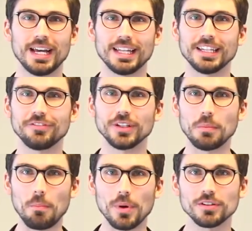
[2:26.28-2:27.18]
They feel
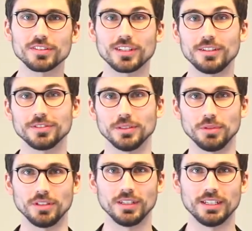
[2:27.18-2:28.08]
most
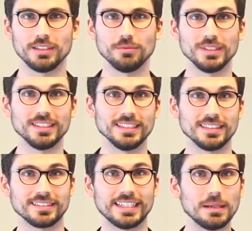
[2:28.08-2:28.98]
comfortable within a
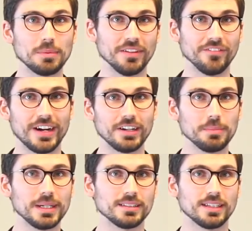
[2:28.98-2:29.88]
stable
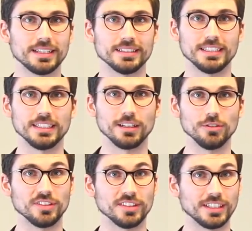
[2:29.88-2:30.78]
environment that
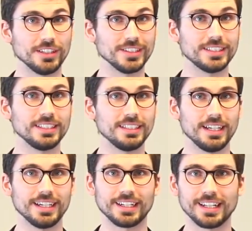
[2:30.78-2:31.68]
includes security,
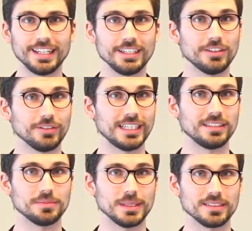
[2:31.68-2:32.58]
clear
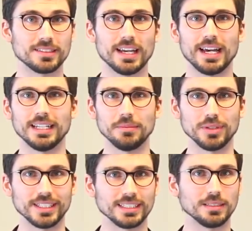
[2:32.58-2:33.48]
arrangements and a
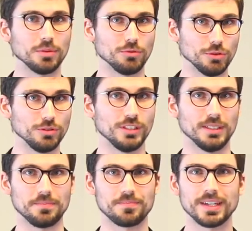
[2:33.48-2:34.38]
predictable
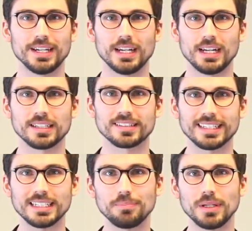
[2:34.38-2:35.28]
routine.
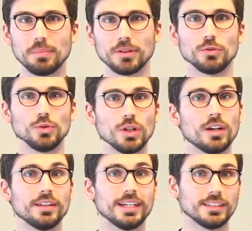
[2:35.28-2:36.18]
Steady people do
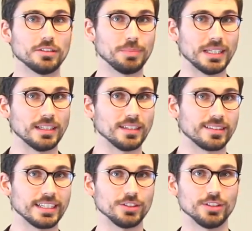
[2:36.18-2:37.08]
not like to be in the
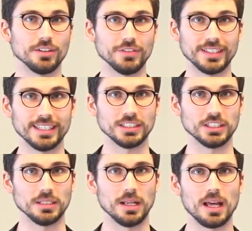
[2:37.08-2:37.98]
center of
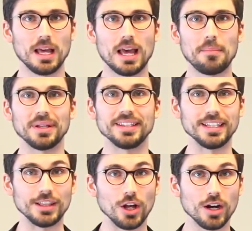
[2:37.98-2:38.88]
attention, but they
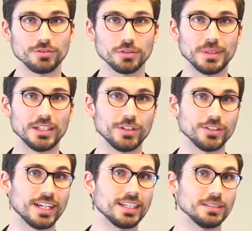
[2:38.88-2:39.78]
love to be
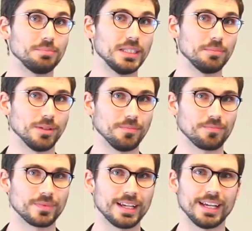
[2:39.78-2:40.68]
around other people,
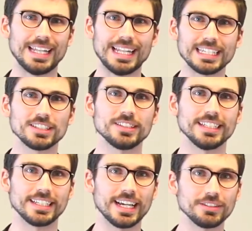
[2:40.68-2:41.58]
like to
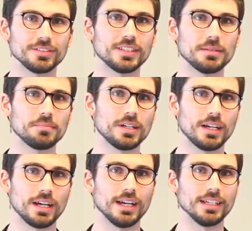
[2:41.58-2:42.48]
take care of them
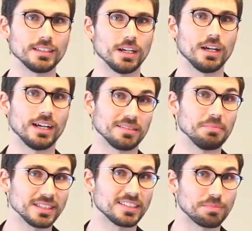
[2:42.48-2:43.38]
and, as
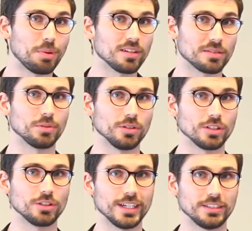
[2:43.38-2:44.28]
much as possible,
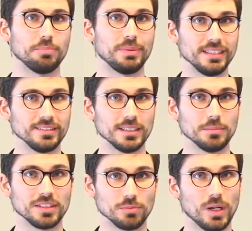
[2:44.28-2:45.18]
try to please them
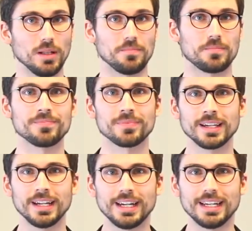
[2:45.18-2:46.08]
as well.
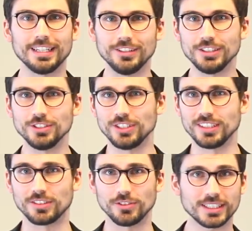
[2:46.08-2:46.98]
They are usually
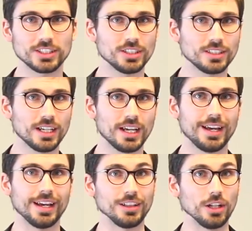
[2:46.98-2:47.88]
structured
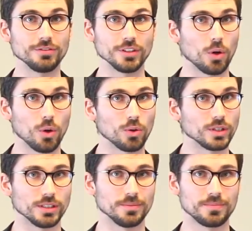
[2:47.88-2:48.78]
and love their
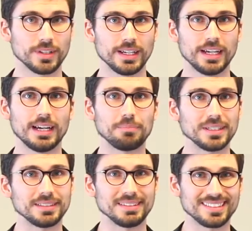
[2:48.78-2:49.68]
order,
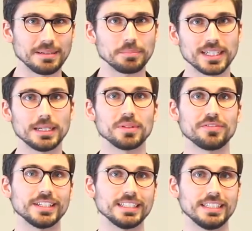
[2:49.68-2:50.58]
but sometimes
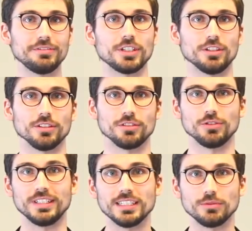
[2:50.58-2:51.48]
find it difficult to
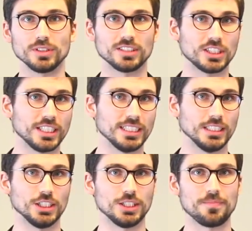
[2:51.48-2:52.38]
deal with change.